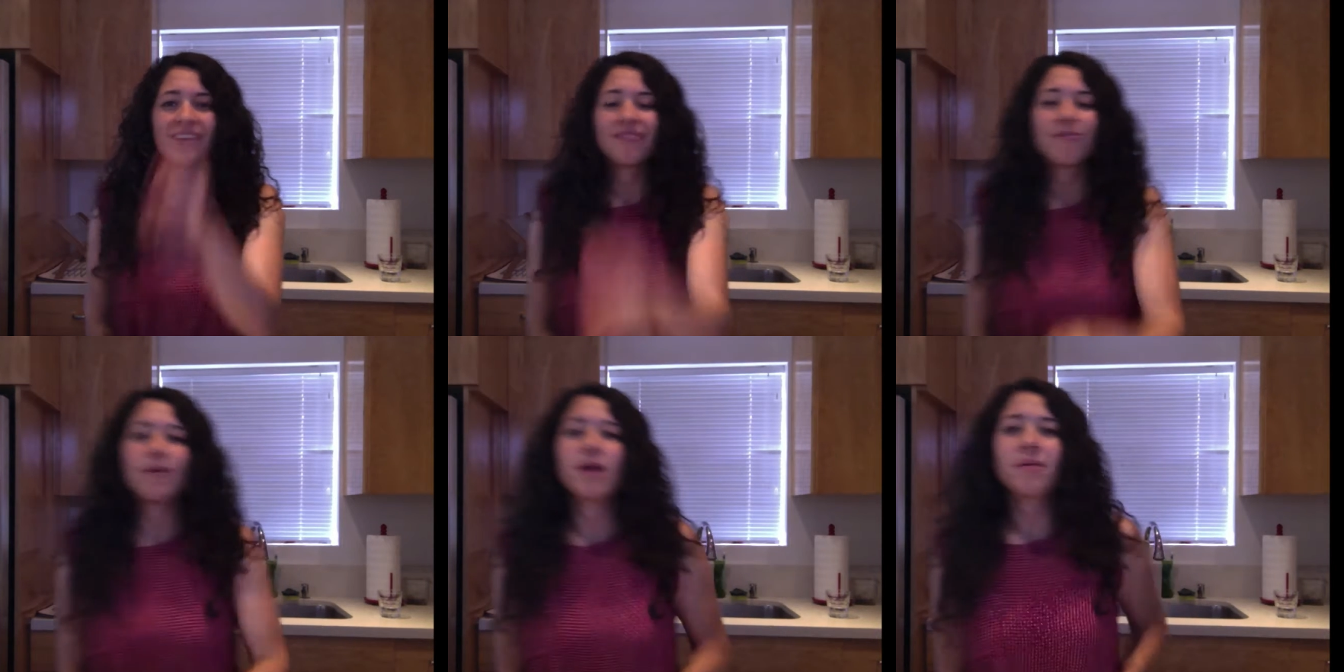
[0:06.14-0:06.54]

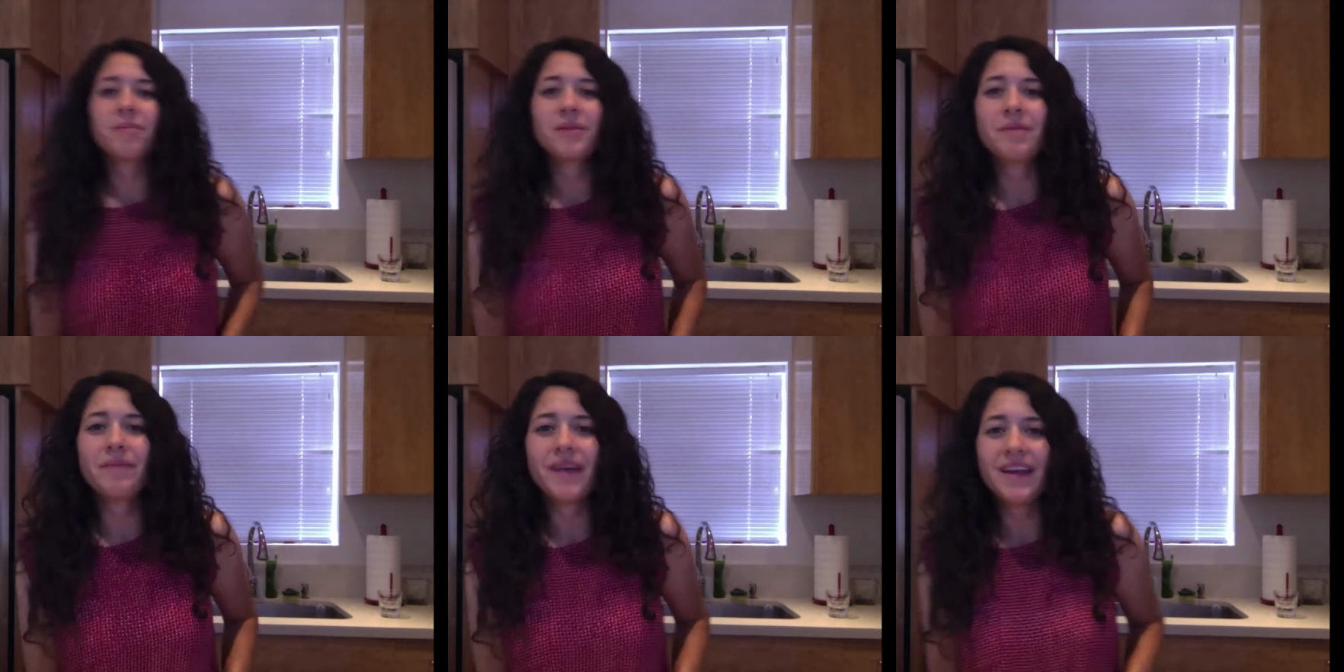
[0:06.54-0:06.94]
Welcome
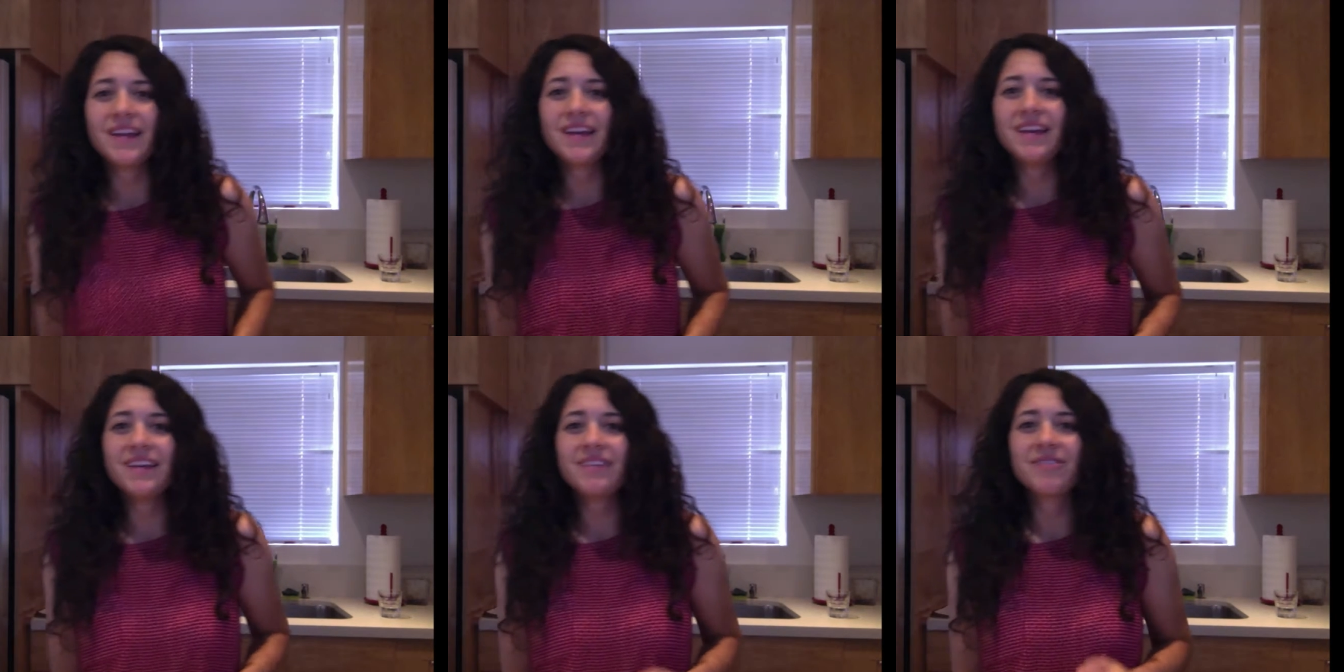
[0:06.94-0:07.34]
to
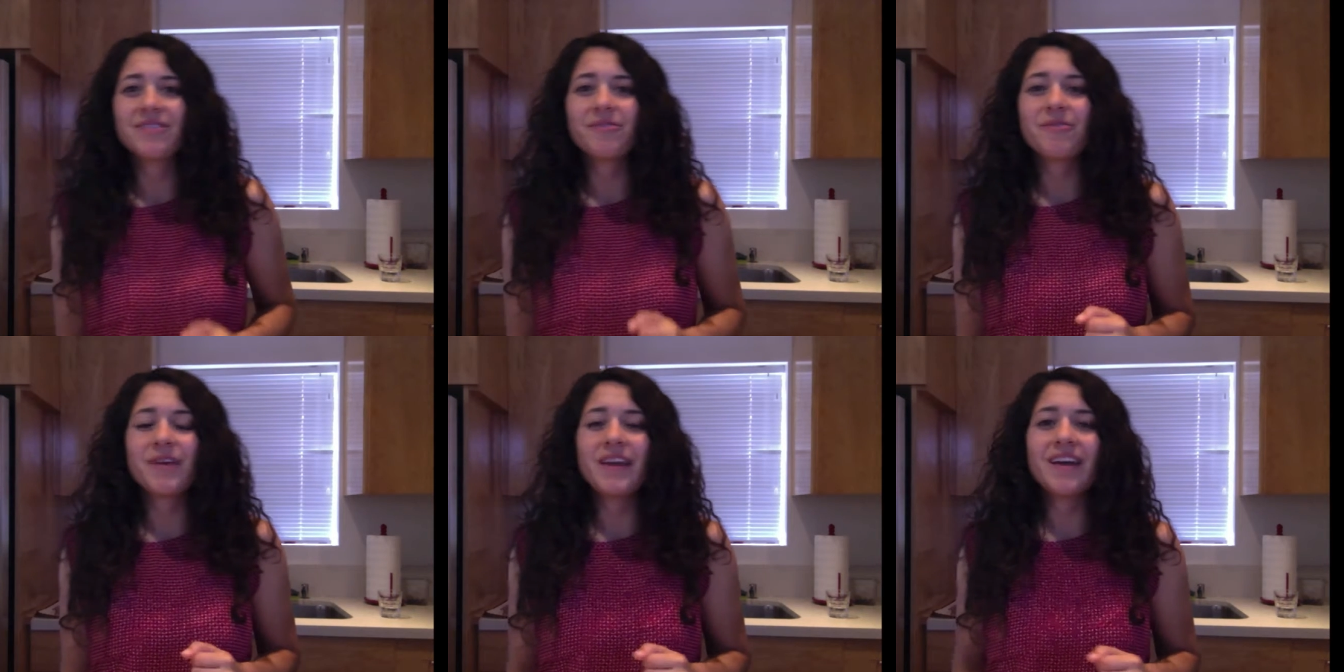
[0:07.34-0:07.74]
Pennie.
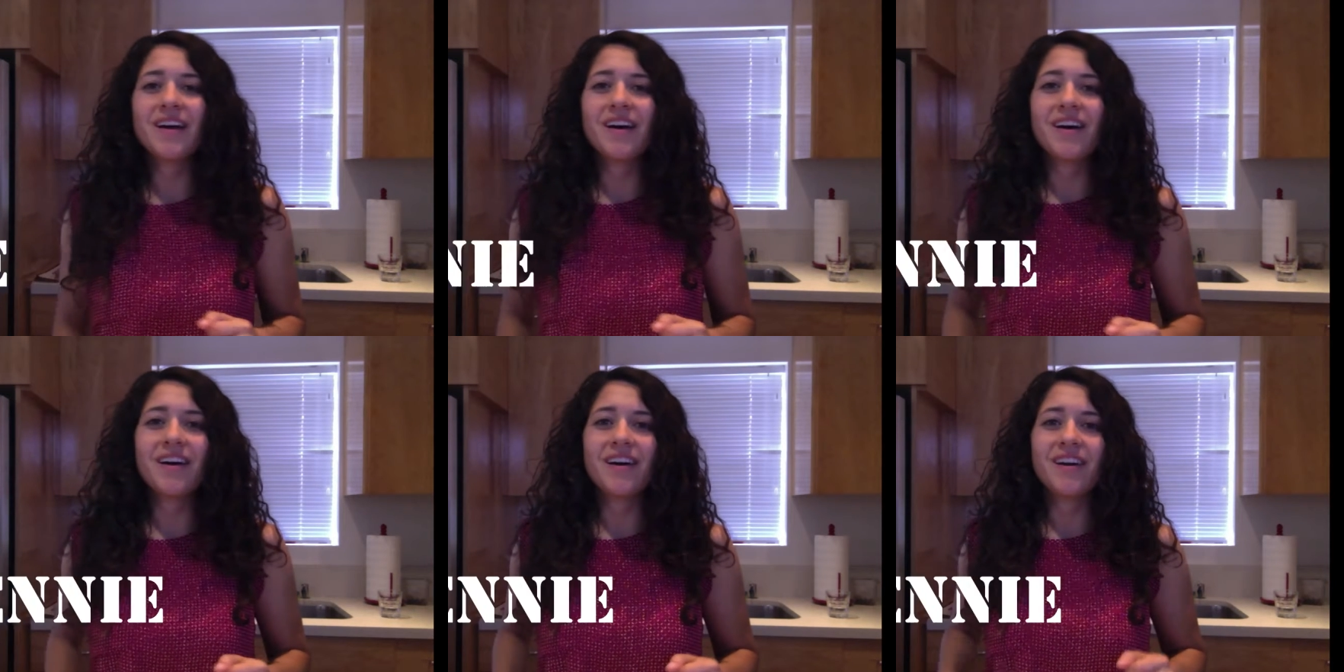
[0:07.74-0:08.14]
We
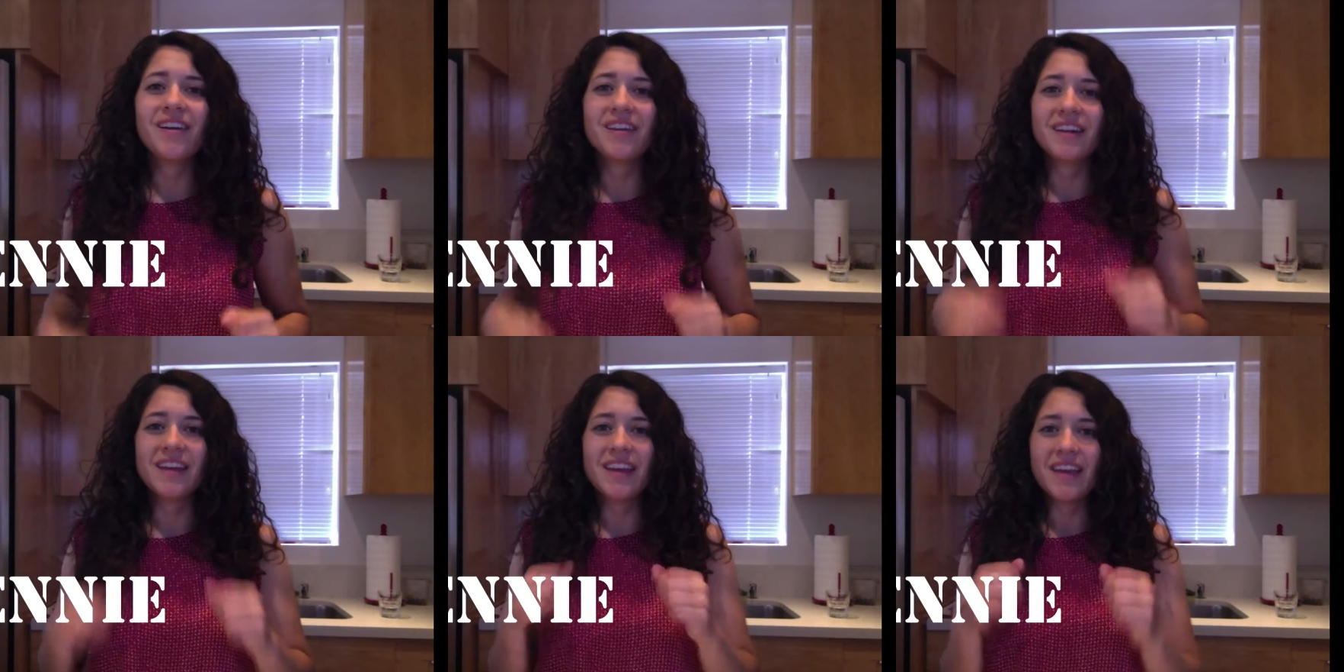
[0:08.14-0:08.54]
are
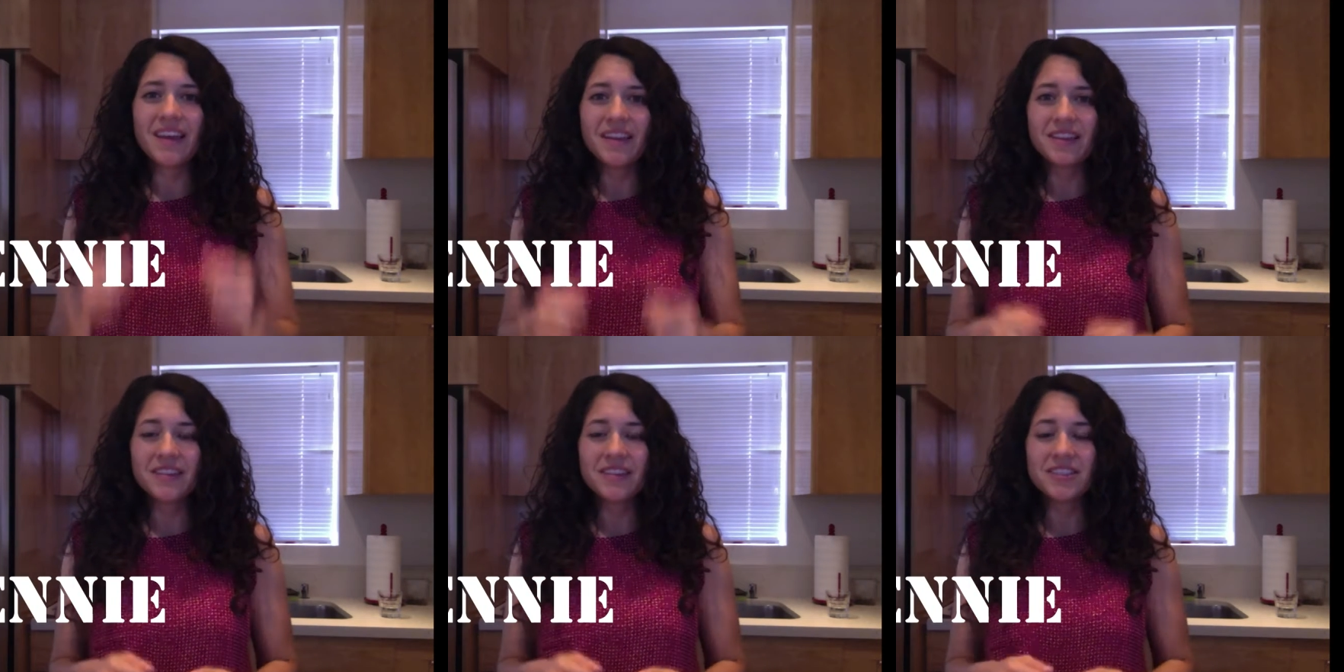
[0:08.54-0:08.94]
an
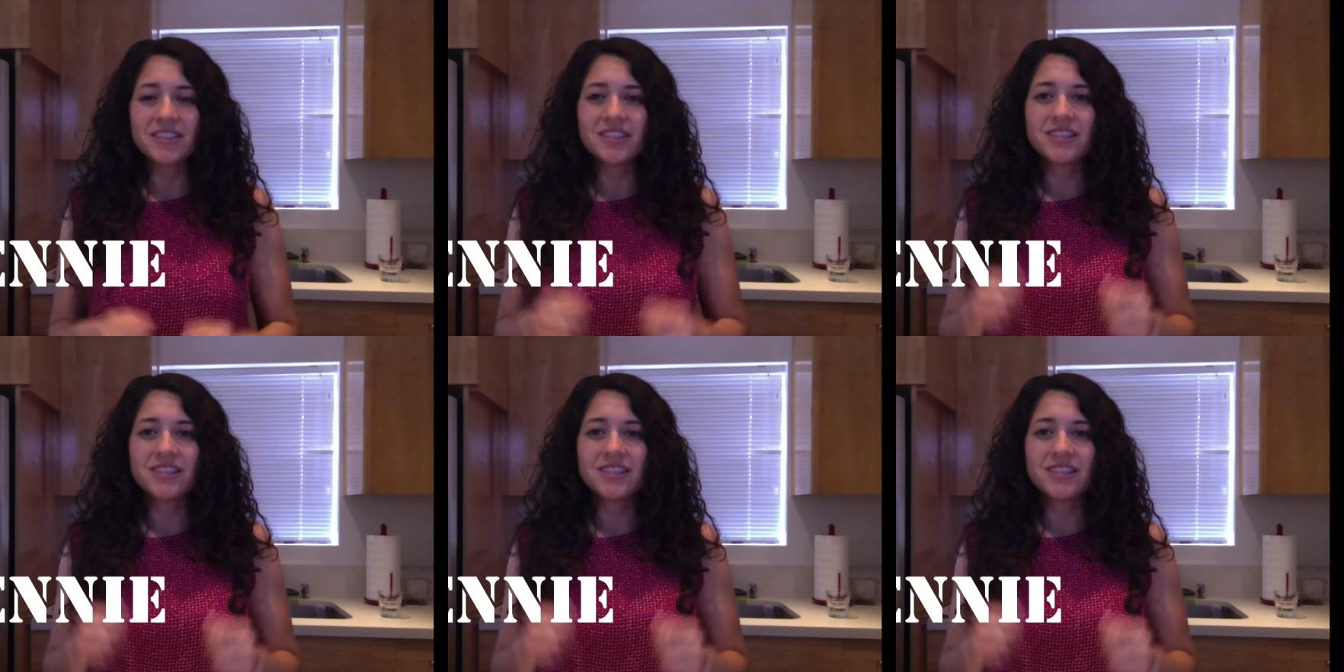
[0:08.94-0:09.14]
English